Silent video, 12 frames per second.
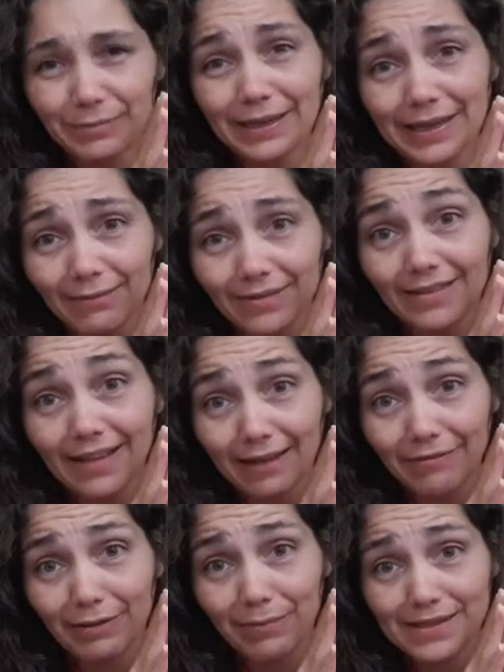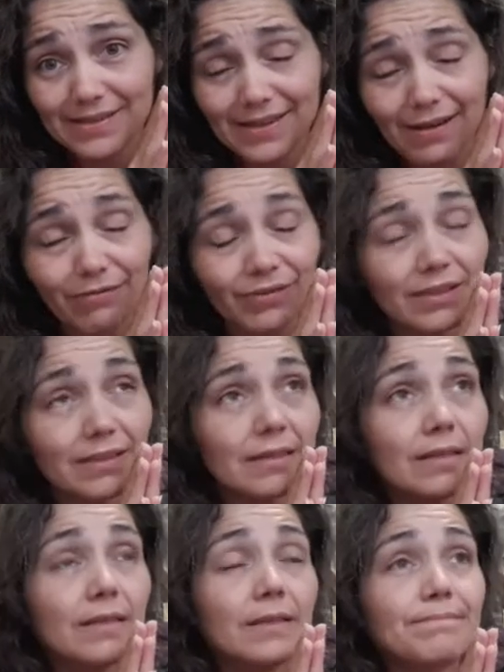being able to laugh at myself.
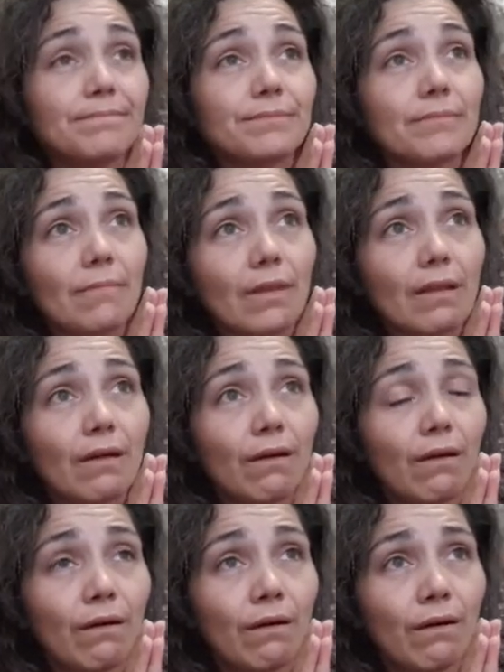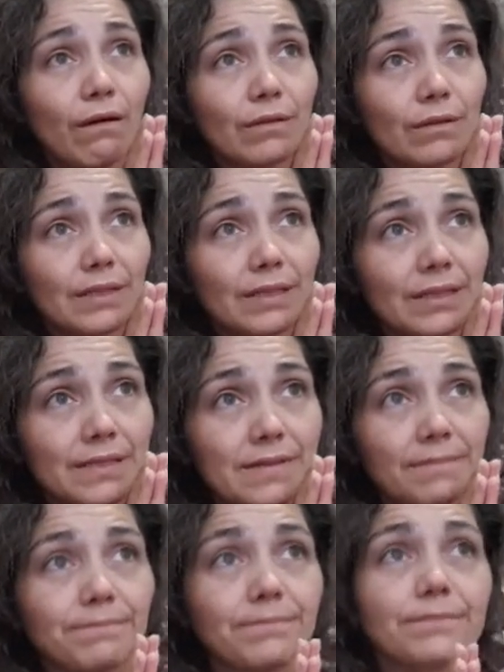Oh,
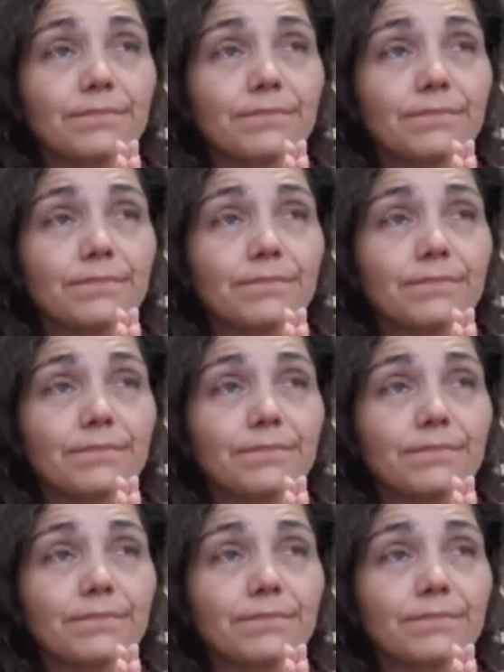goodness.